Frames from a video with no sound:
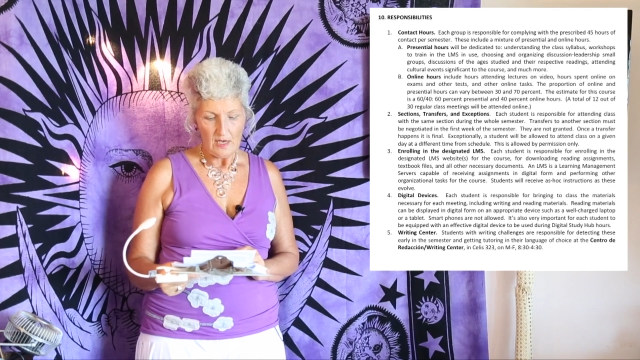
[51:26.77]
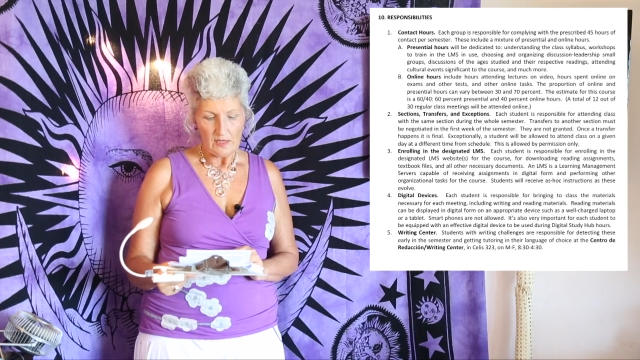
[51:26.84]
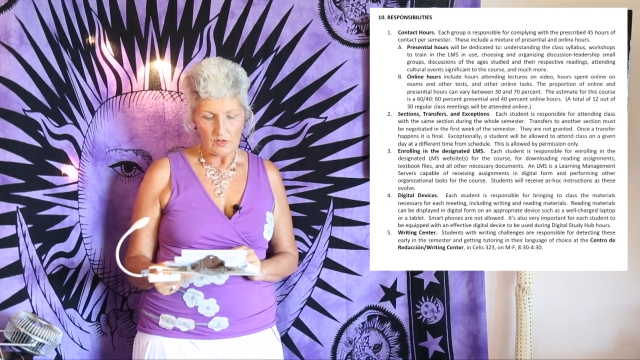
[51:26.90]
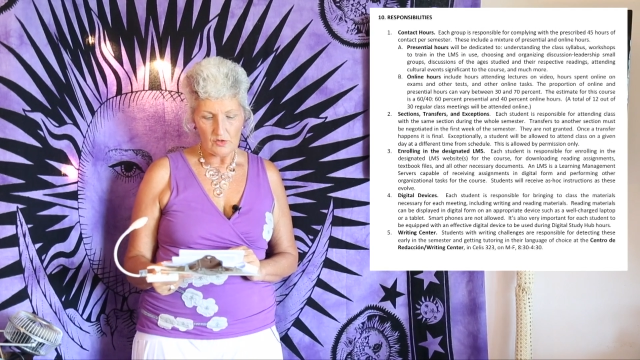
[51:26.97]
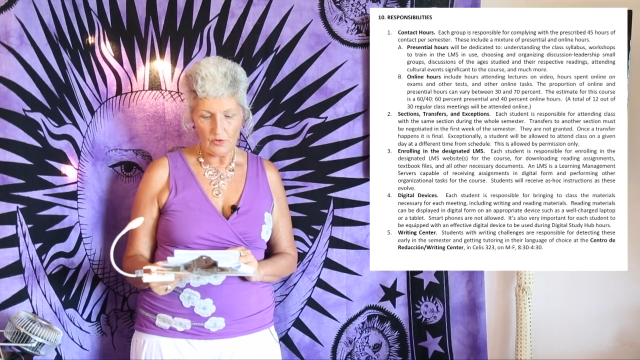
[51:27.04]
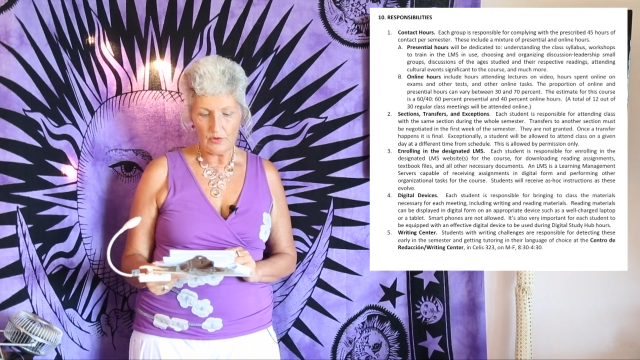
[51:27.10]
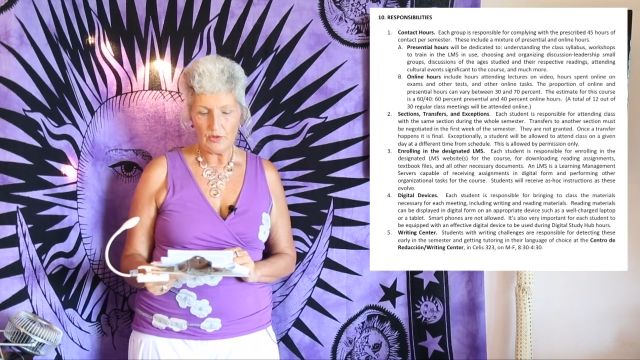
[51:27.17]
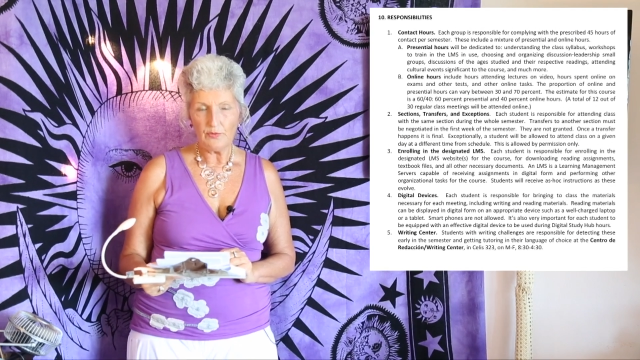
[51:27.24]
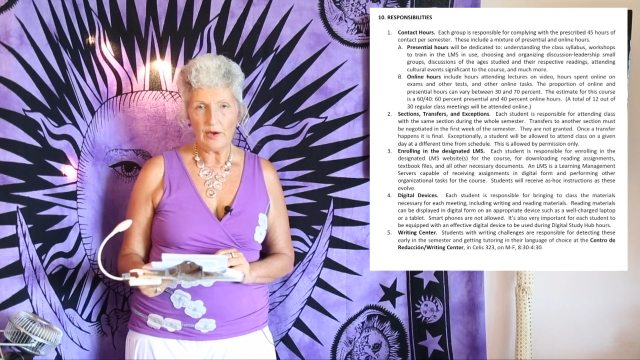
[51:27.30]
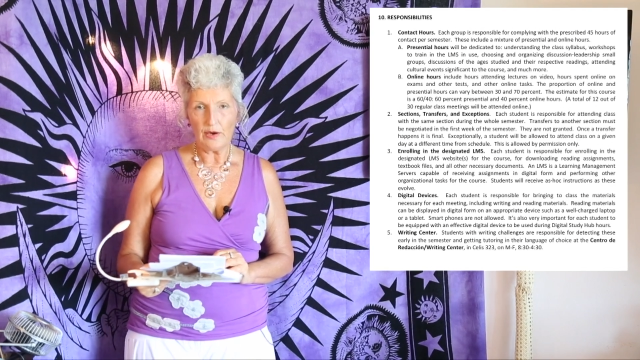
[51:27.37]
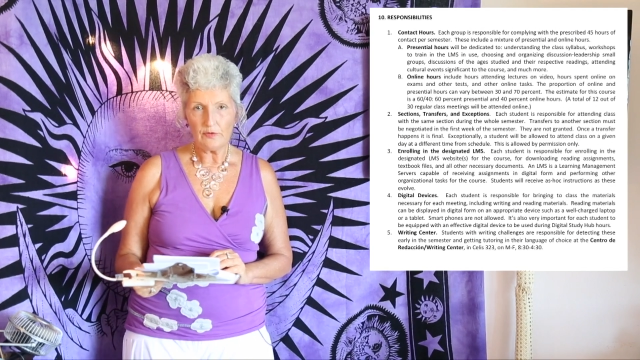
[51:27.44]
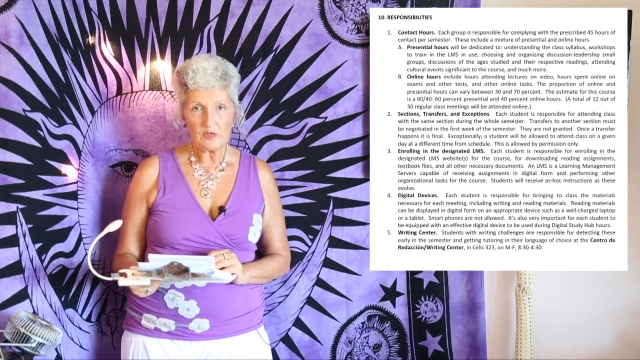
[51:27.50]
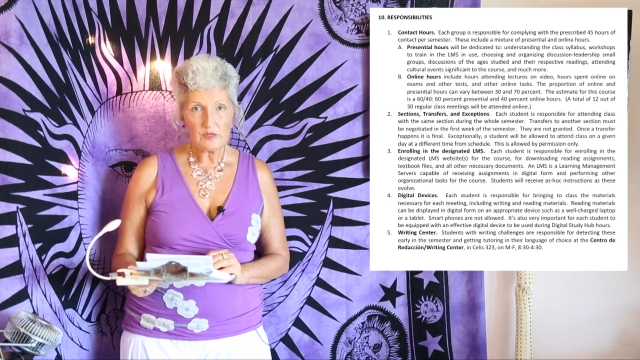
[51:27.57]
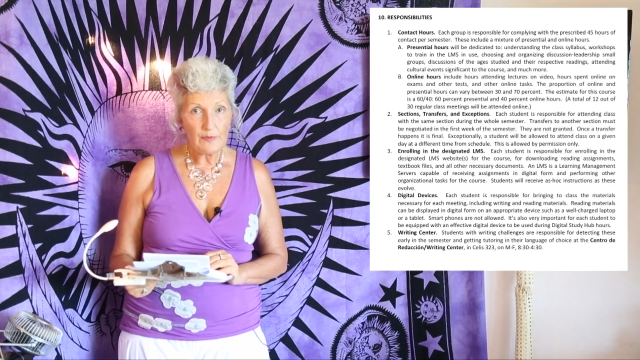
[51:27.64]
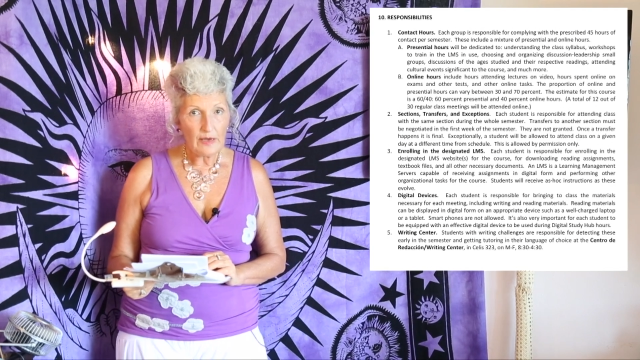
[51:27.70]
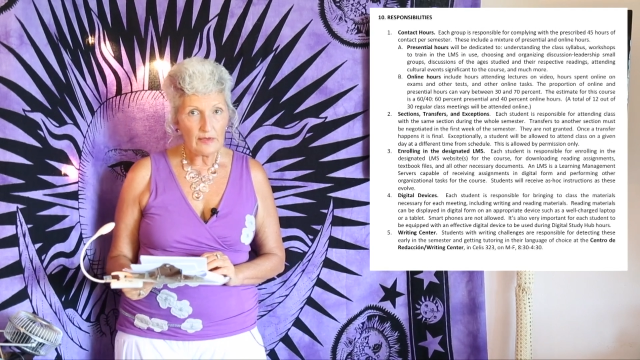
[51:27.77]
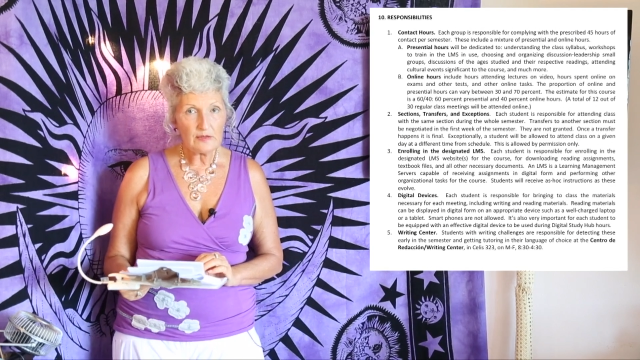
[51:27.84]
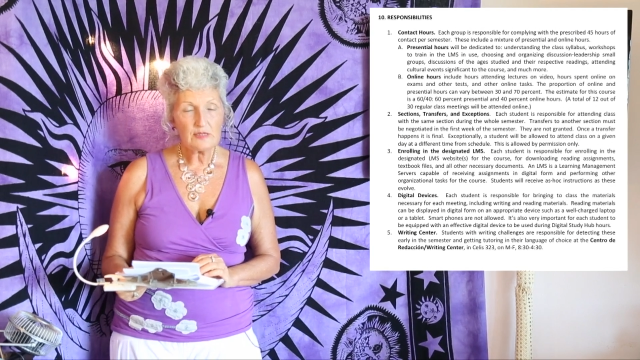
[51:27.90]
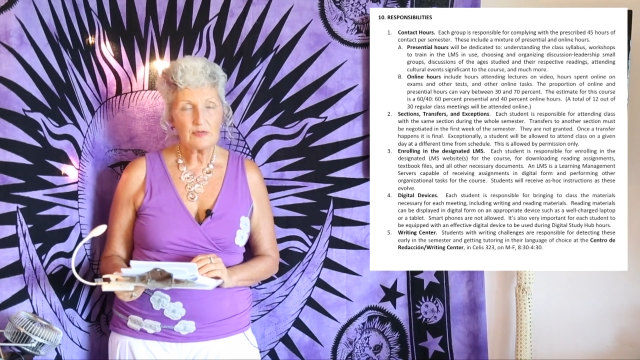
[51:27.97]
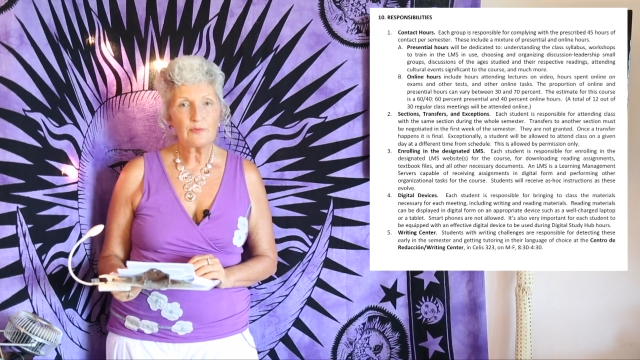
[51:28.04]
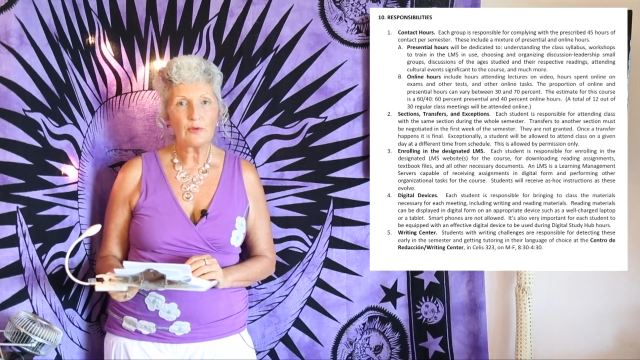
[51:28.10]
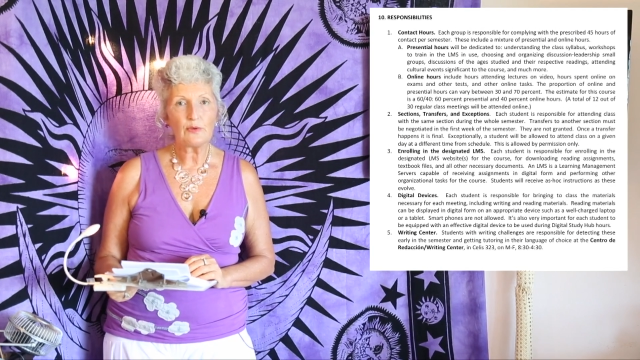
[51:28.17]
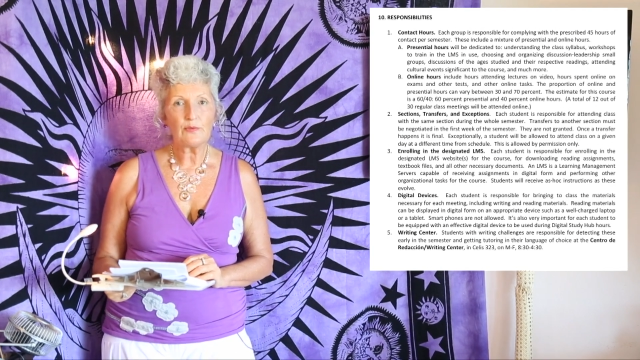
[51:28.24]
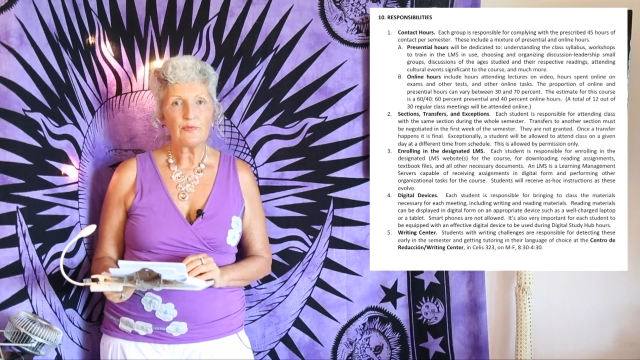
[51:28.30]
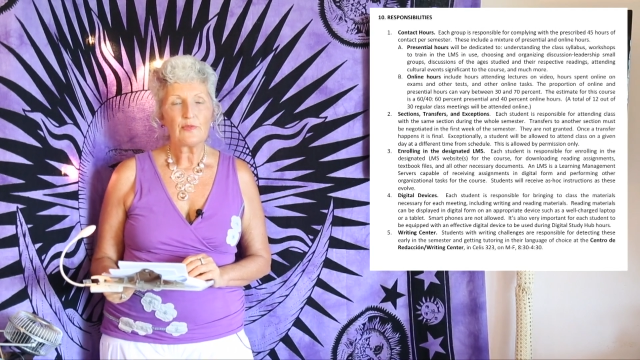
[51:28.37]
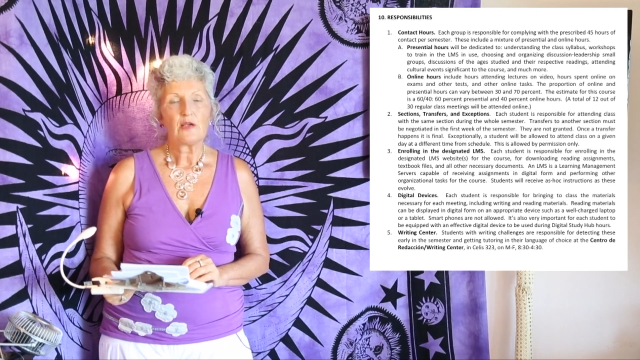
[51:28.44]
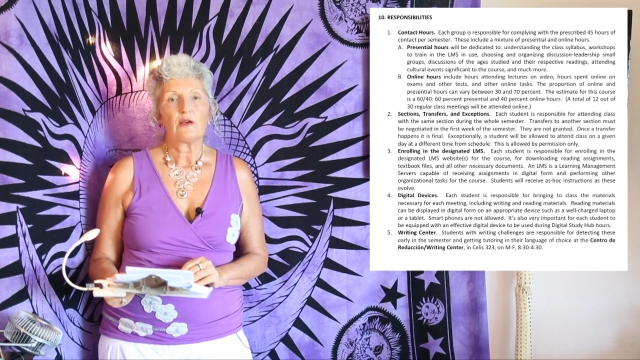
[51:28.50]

So you are responsible